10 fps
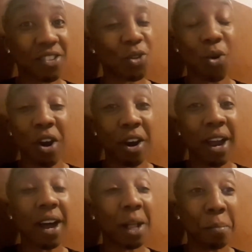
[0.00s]
to our
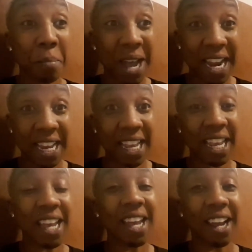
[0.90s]
Almighty
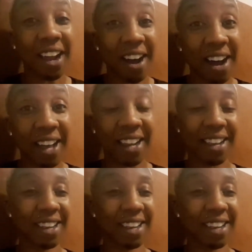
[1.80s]
God.